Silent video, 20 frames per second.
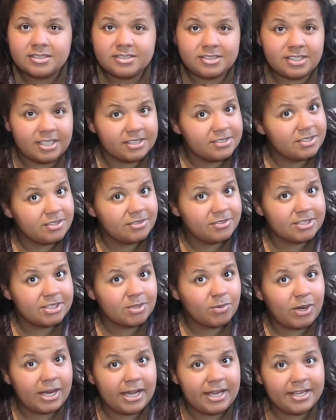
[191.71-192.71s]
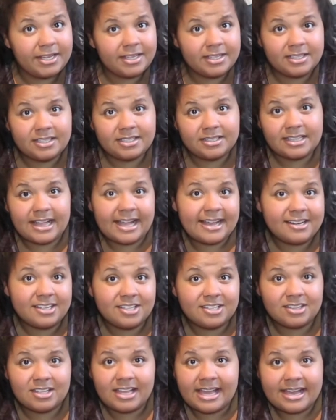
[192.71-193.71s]
doesn't require
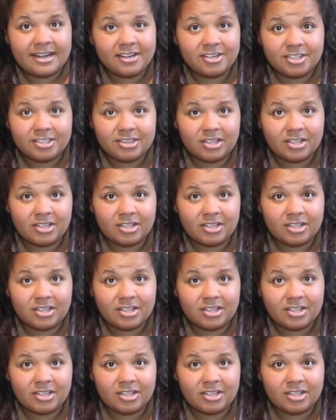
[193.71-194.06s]
any